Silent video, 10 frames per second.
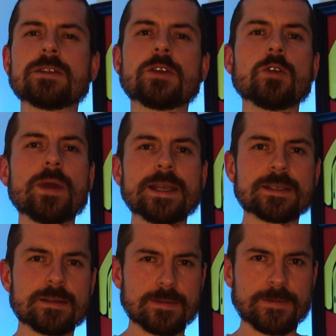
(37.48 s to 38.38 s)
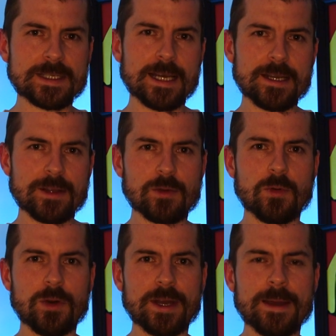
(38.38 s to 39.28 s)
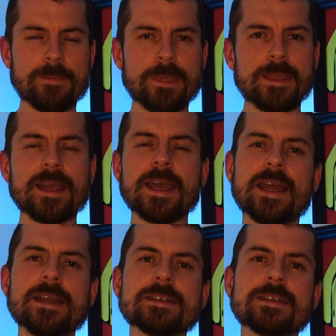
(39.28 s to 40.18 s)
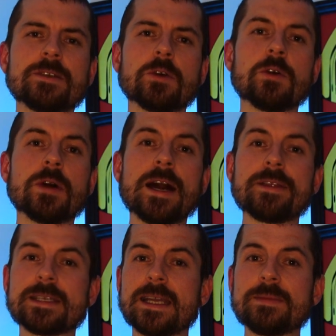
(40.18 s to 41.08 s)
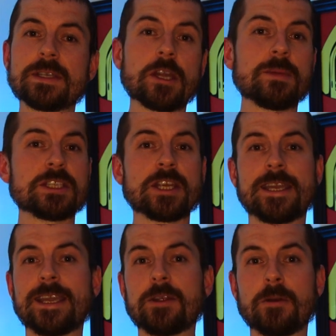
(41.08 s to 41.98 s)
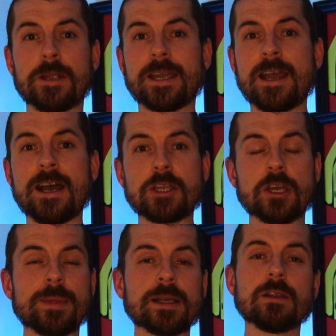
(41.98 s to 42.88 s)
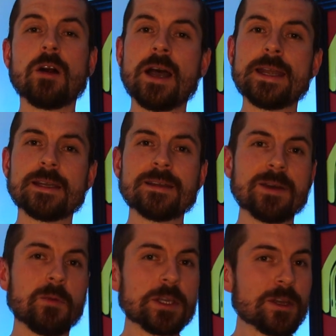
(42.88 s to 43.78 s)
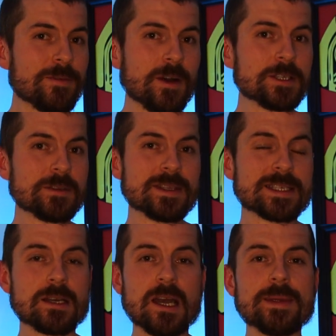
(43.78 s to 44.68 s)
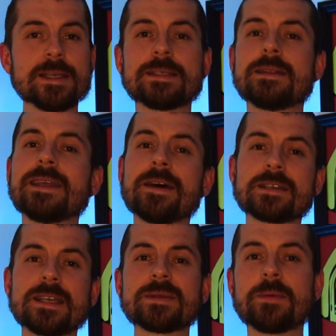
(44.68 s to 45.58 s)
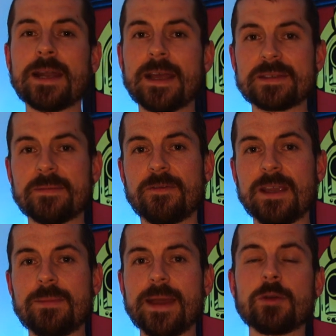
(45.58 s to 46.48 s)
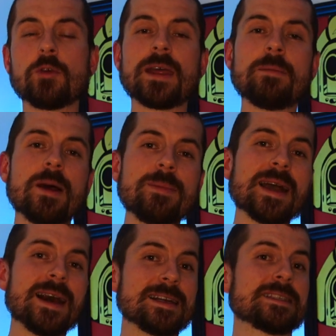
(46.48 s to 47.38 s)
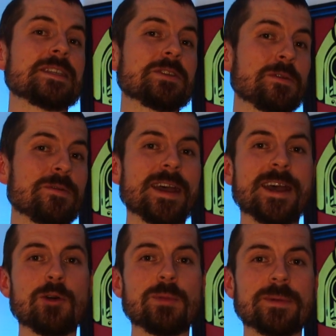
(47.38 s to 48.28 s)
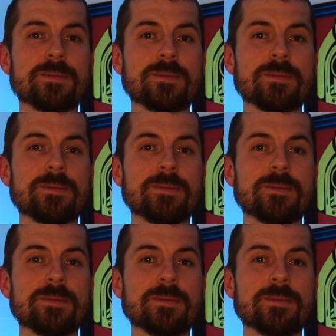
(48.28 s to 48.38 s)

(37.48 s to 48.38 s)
2 weeks of starting the quarter, and your other teams are going to be checking out your OKR, you're going to be aligning. What you're going to find during this time is the other teams might have some feedback or they might be asking you for help.